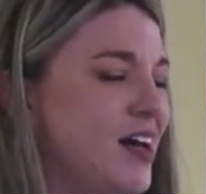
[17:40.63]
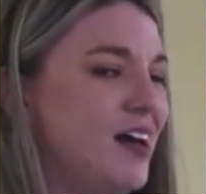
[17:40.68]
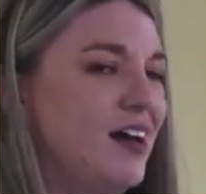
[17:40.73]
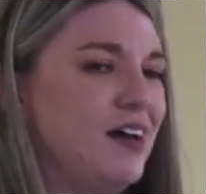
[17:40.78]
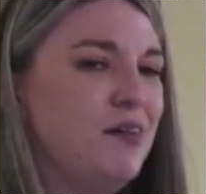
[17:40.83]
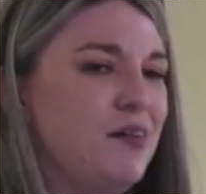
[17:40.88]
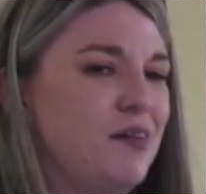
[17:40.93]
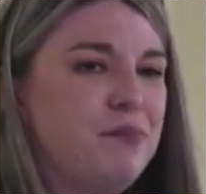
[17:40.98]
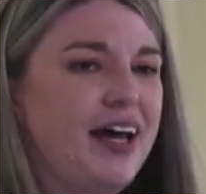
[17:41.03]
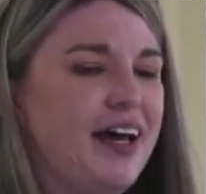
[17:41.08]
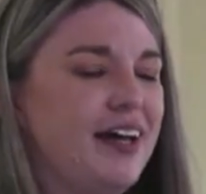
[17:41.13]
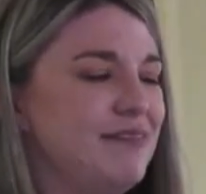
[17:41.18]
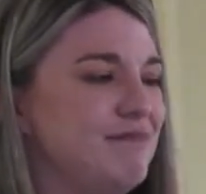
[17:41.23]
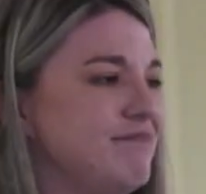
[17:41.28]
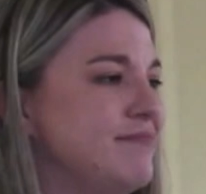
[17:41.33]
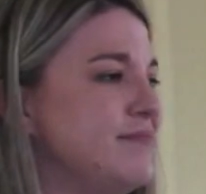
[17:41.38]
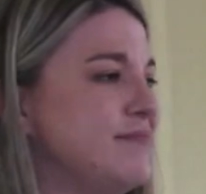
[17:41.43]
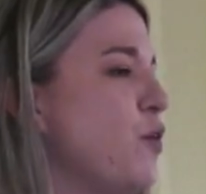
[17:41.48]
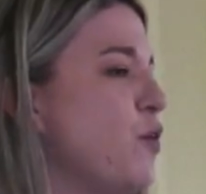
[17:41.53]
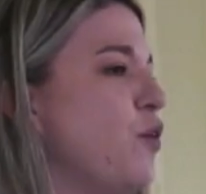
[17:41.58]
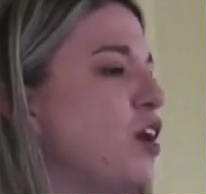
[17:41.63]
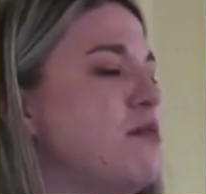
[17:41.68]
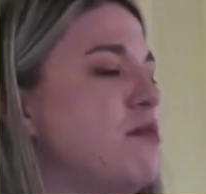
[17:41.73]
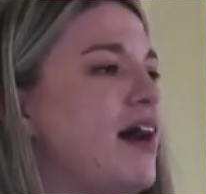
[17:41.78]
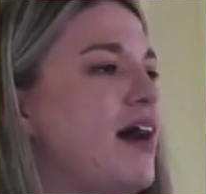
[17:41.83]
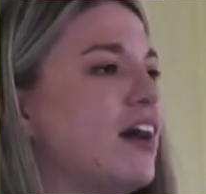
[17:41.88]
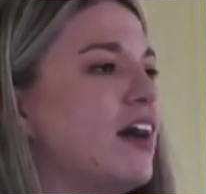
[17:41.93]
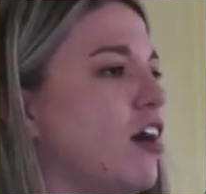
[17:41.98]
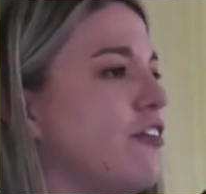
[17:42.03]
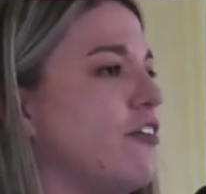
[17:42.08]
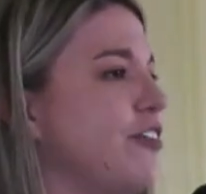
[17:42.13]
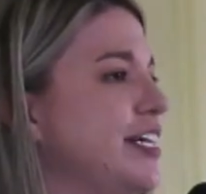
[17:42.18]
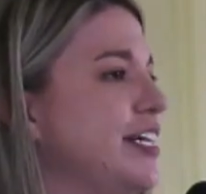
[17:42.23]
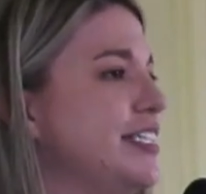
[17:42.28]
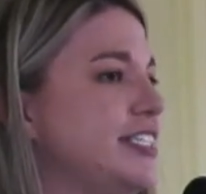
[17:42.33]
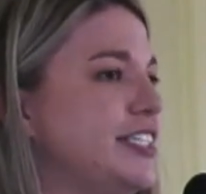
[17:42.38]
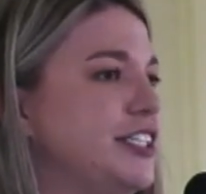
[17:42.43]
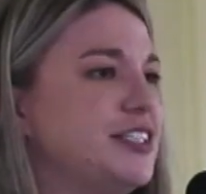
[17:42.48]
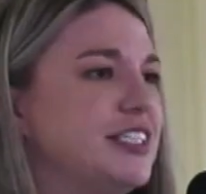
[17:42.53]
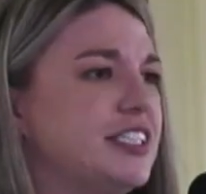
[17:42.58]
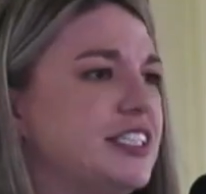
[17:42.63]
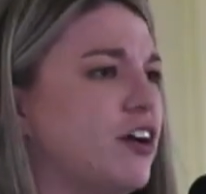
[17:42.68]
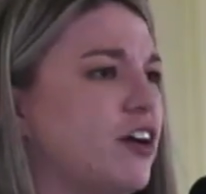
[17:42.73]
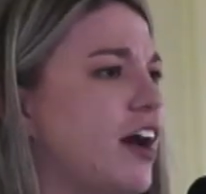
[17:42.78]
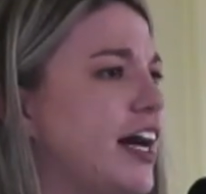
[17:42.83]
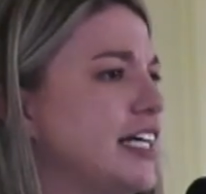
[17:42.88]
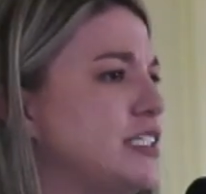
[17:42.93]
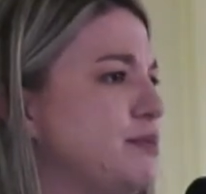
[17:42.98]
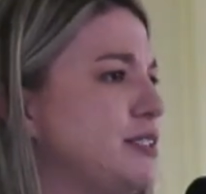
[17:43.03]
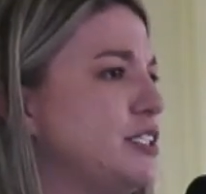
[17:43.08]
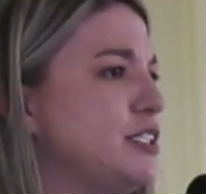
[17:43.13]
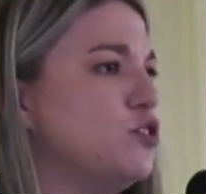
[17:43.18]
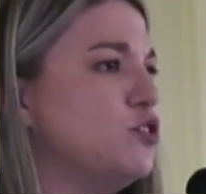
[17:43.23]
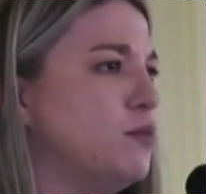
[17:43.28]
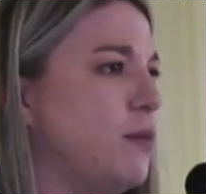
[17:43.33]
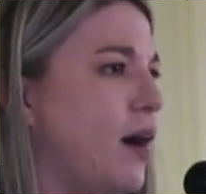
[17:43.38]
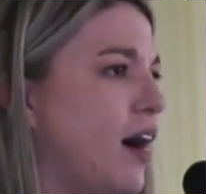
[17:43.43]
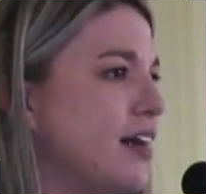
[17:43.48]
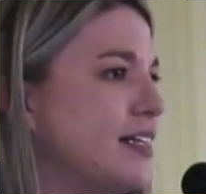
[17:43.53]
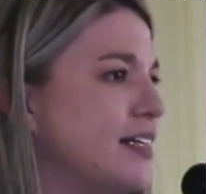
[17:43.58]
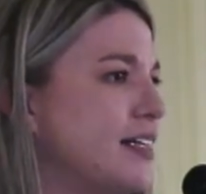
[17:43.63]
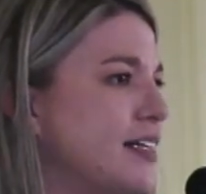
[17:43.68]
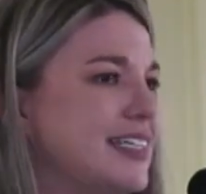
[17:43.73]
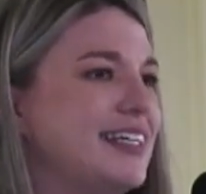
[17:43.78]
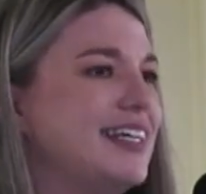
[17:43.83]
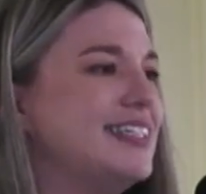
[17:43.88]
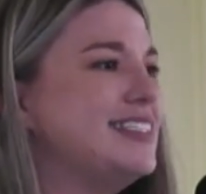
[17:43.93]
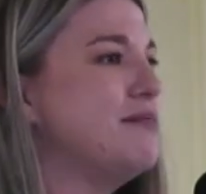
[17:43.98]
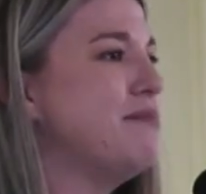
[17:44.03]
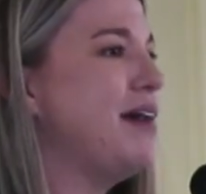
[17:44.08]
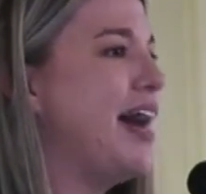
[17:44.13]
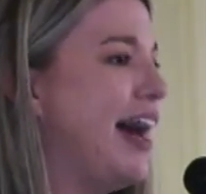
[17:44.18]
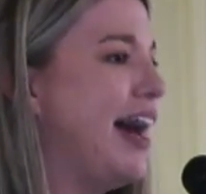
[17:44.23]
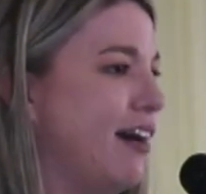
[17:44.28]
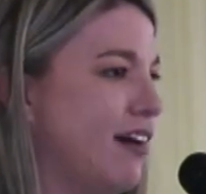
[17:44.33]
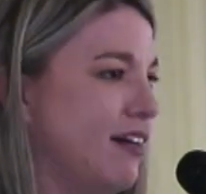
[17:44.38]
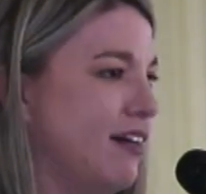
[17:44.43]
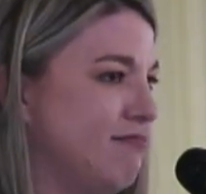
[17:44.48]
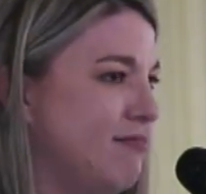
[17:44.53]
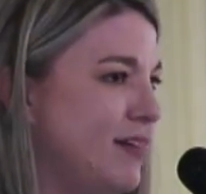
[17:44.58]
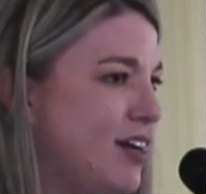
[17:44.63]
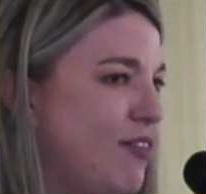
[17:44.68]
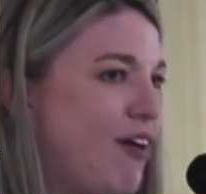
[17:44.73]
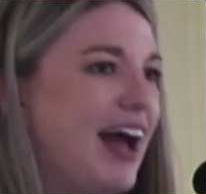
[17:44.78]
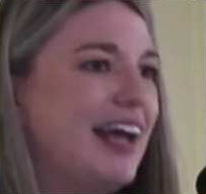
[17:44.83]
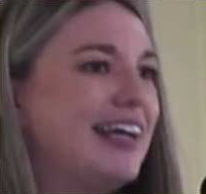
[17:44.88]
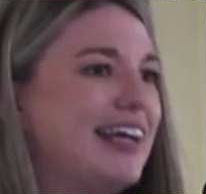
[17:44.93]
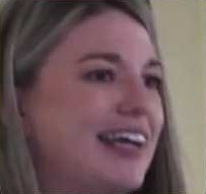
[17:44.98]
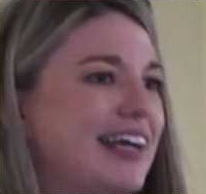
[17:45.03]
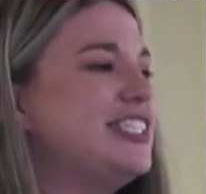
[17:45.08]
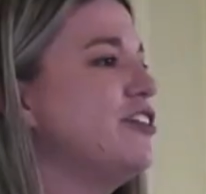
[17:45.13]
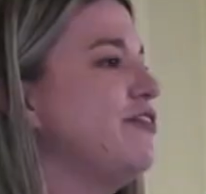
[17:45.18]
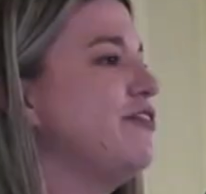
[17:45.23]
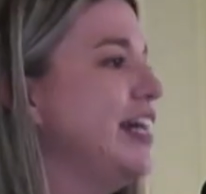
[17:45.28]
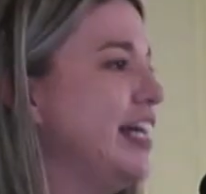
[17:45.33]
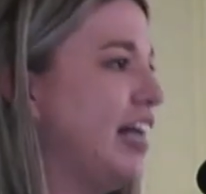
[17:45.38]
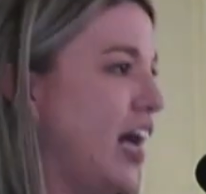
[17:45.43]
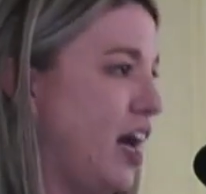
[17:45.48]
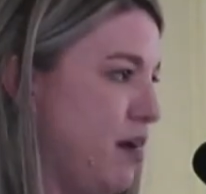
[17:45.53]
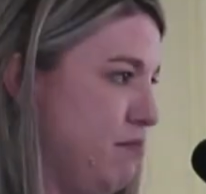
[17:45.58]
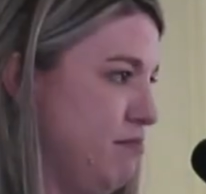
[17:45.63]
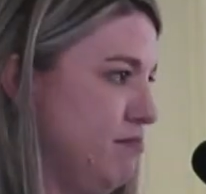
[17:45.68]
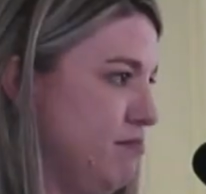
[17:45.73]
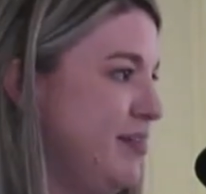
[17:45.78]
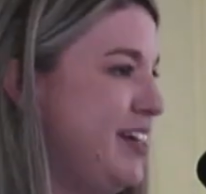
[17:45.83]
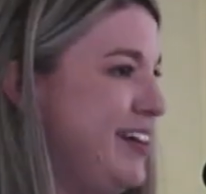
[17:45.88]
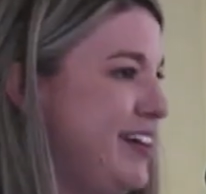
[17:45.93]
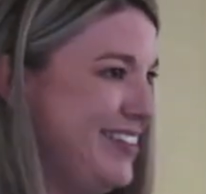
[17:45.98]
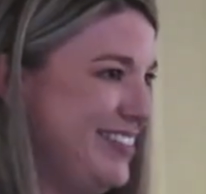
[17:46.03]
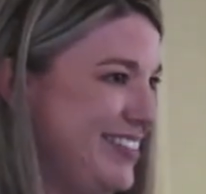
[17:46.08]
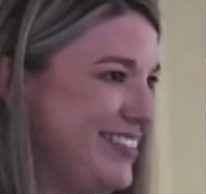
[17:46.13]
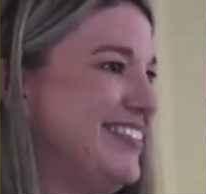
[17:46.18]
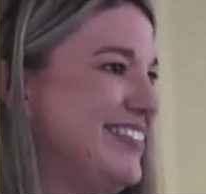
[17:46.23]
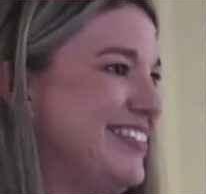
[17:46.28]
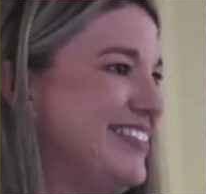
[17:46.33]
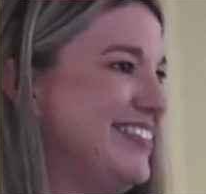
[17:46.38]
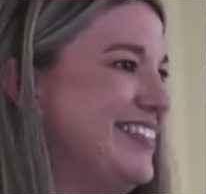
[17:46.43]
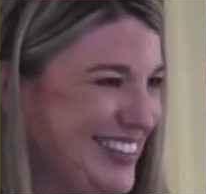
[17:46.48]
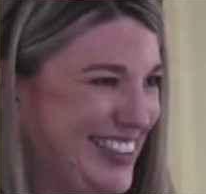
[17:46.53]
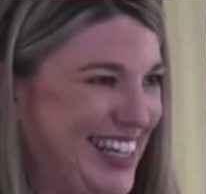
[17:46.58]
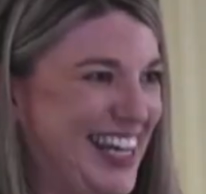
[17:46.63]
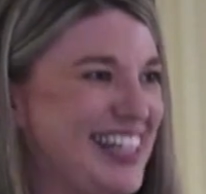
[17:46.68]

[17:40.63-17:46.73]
But one of my girlfriends uses her husband's toolbox. It doesn't matter. Right, get your feet up.